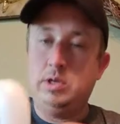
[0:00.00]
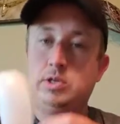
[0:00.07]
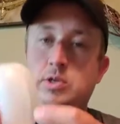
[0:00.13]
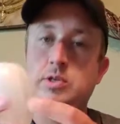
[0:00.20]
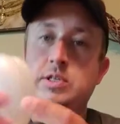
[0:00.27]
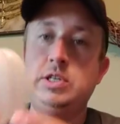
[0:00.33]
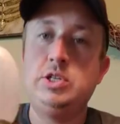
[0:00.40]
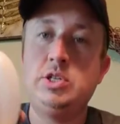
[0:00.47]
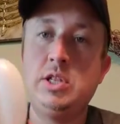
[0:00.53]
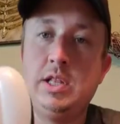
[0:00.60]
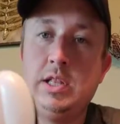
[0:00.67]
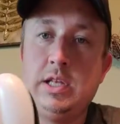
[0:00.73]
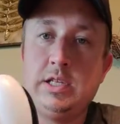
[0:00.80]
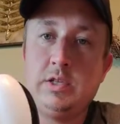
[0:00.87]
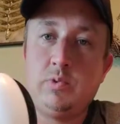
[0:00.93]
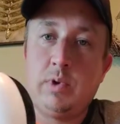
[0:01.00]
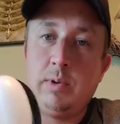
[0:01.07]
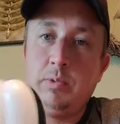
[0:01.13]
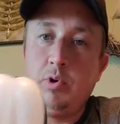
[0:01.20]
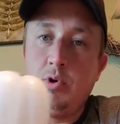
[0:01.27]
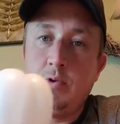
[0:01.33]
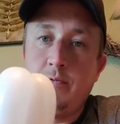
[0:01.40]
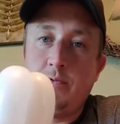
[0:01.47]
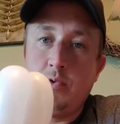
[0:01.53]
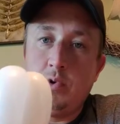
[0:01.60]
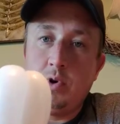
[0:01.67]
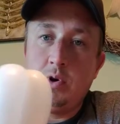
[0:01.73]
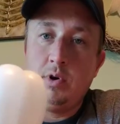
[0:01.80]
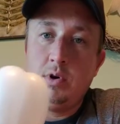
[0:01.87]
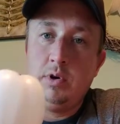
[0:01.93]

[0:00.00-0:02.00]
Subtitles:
So essentially this is what I'm going for.